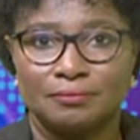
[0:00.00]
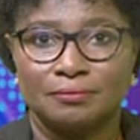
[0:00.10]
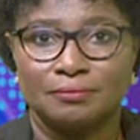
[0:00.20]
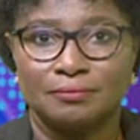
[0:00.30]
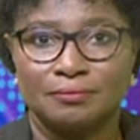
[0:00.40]

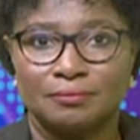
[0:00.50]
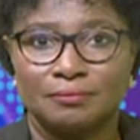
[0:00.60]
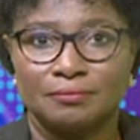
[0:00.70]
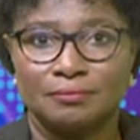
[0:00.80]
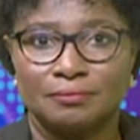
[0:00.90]

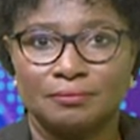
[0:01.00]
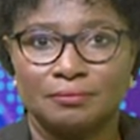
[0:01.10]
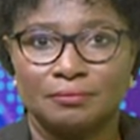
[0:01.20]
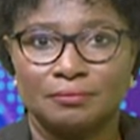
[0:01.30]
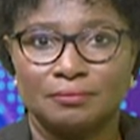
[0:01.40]

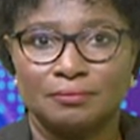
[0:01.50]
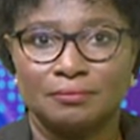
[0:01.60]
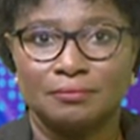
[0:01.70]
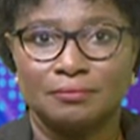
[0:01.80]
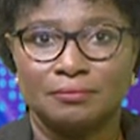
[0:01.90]

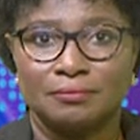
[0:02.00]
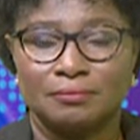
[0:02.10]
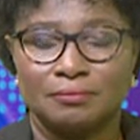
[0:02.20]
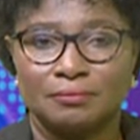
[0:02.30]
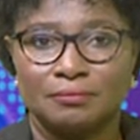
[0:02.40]

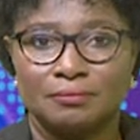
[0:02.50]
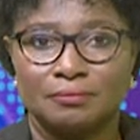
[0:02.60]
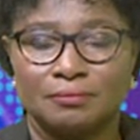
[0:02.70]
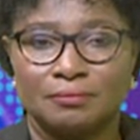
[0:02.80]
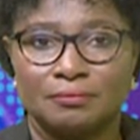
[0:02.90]

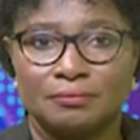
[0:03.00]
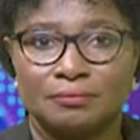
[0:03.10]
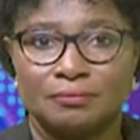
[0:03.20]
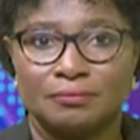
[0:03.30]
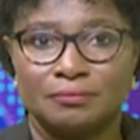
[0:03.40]

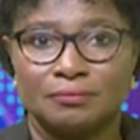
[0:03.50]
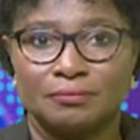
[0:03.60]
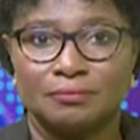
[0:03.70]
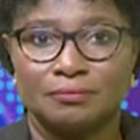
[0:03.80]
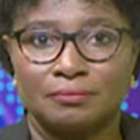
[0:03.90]

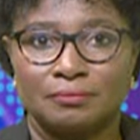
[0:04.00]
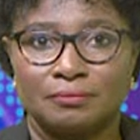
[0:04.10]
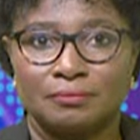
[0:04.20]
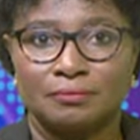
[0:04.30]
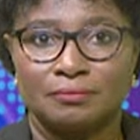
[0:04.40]

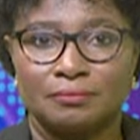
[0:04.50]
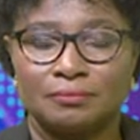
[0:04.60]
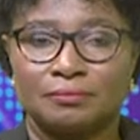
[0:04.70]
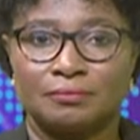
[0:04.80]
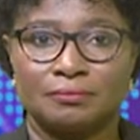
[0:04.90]

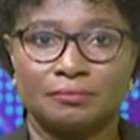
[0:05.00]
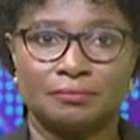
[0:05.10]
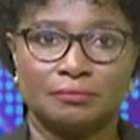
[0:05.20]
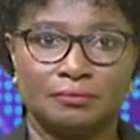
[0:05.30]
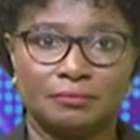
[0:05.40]

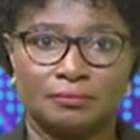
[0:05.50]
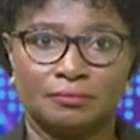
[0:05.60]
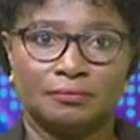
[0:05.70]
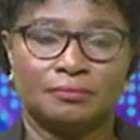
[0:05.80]
(not speaking)